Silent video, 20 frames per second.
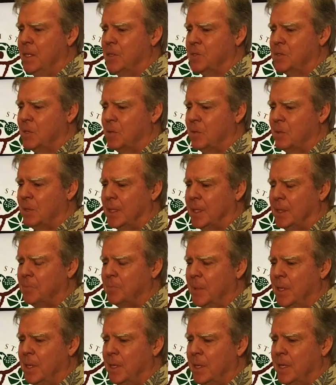So
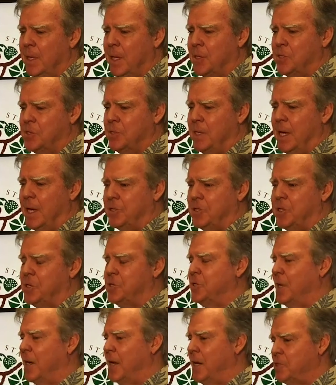it's not
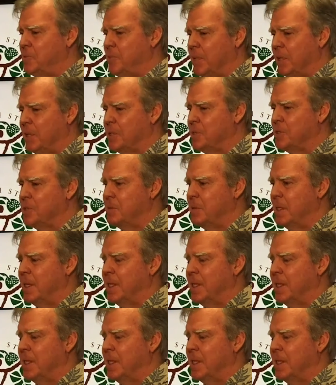just the hospitals